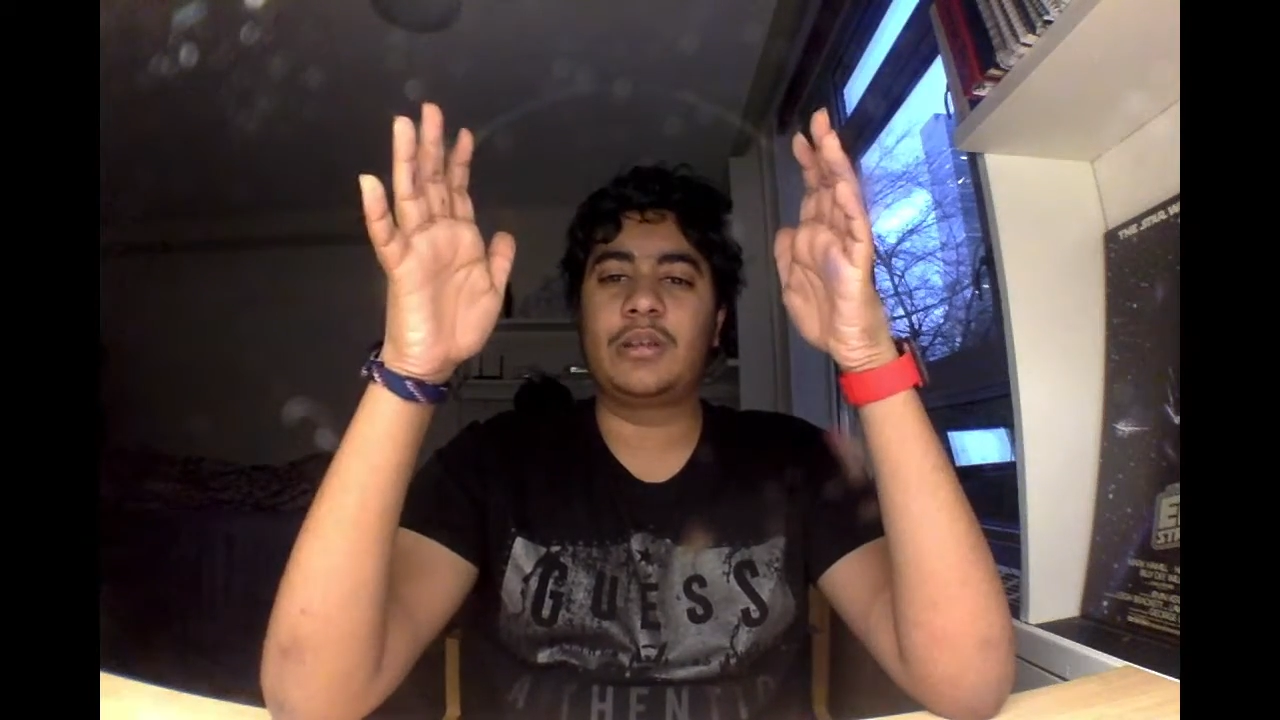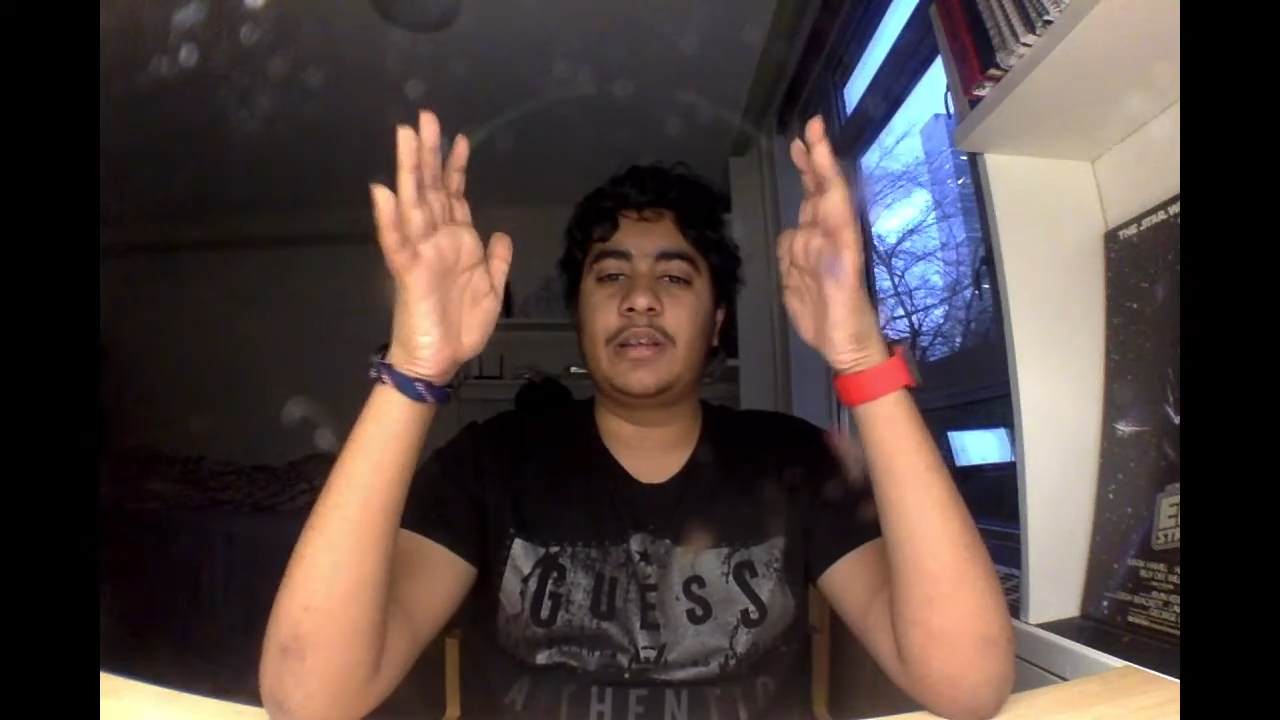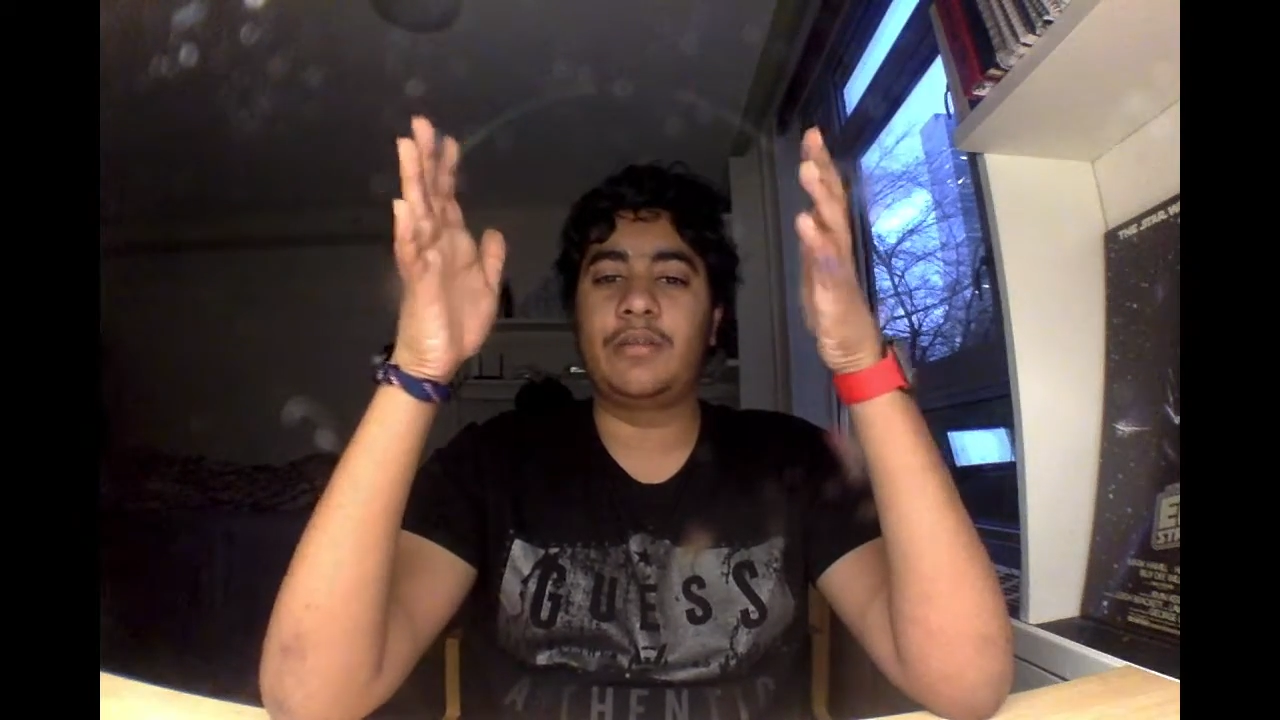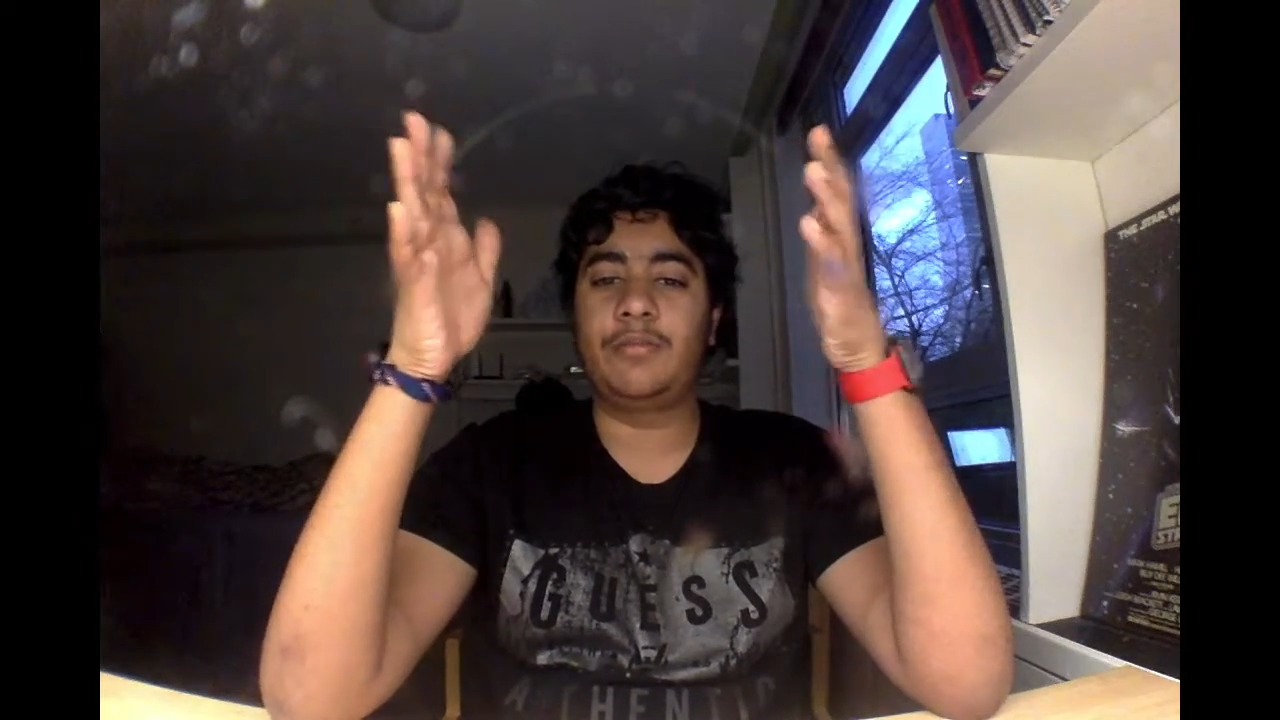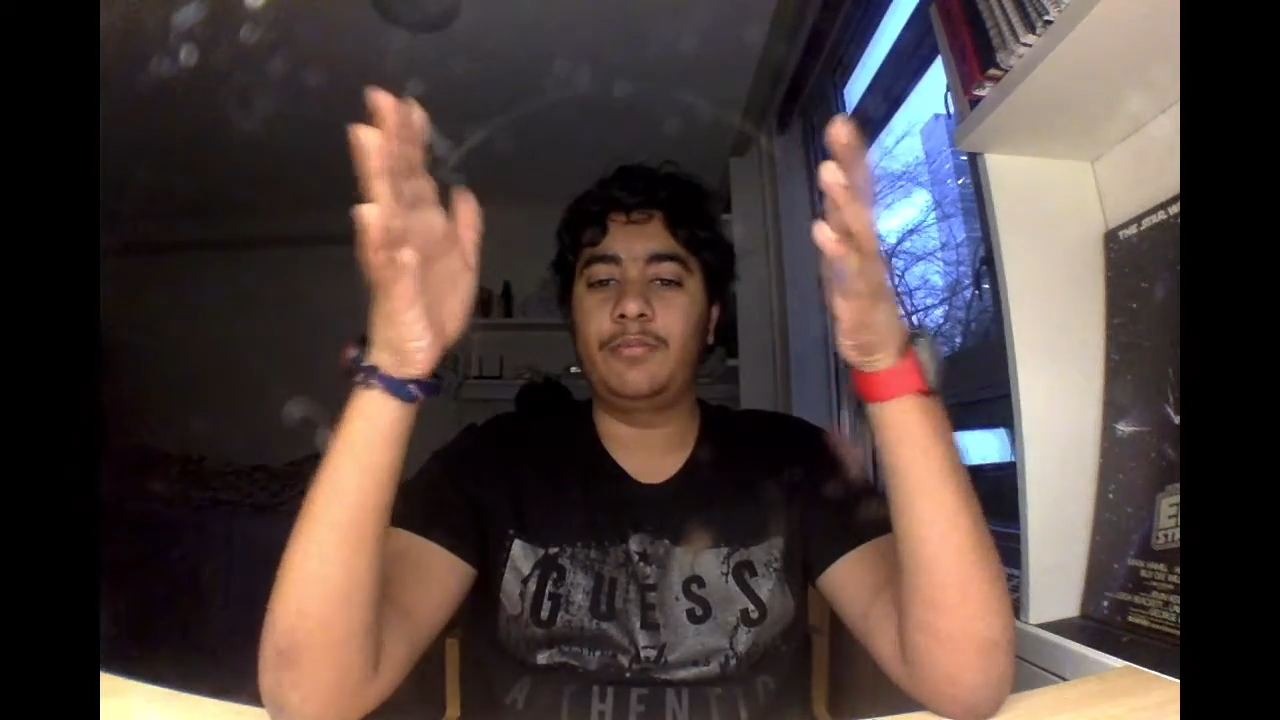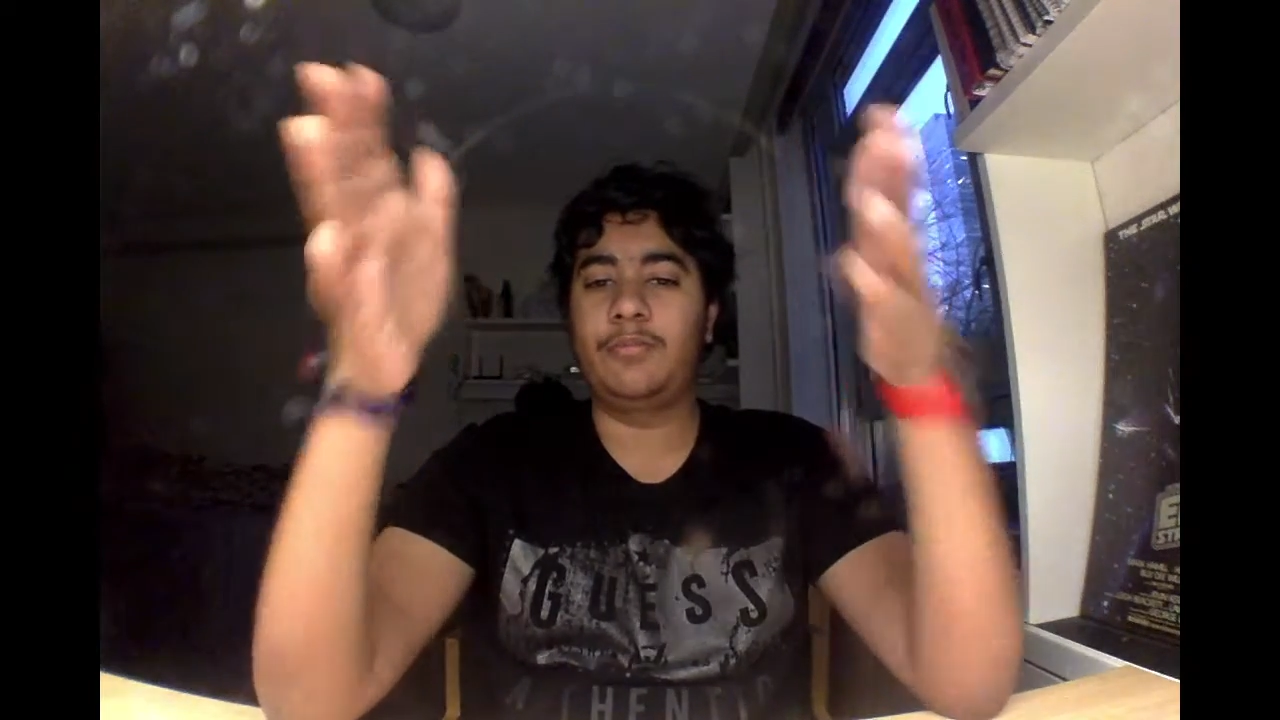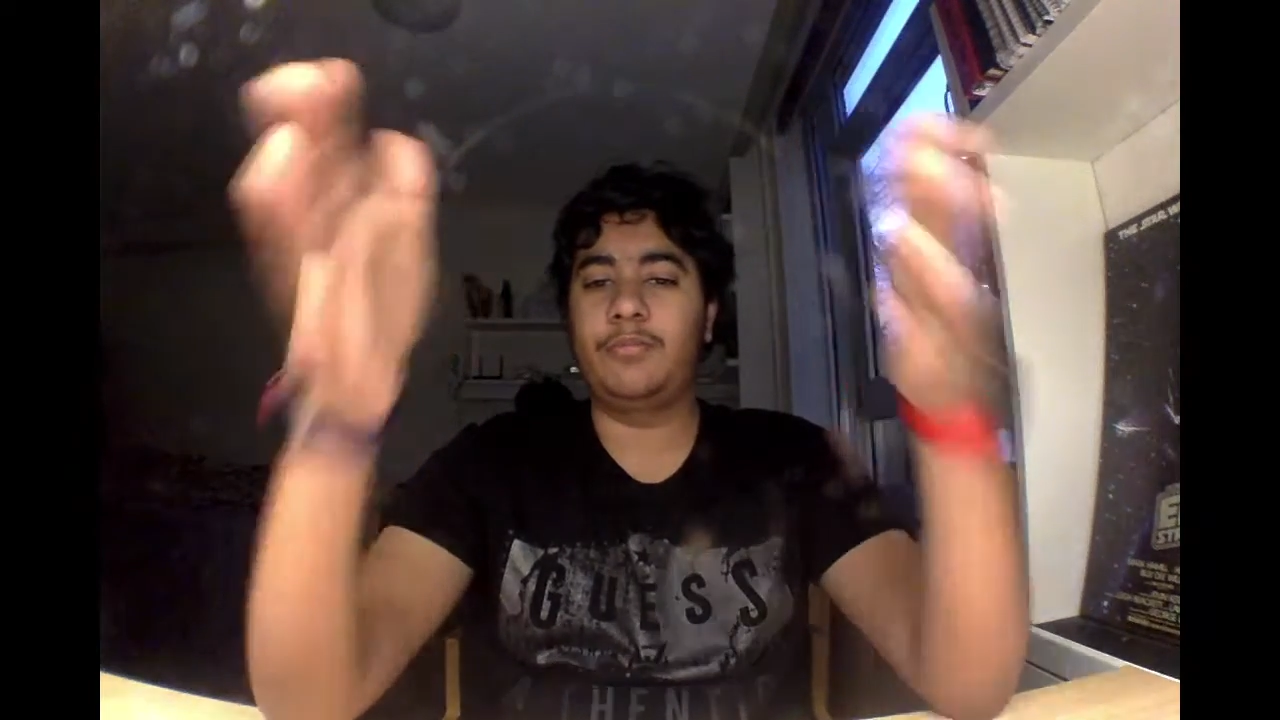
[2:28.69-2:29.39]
and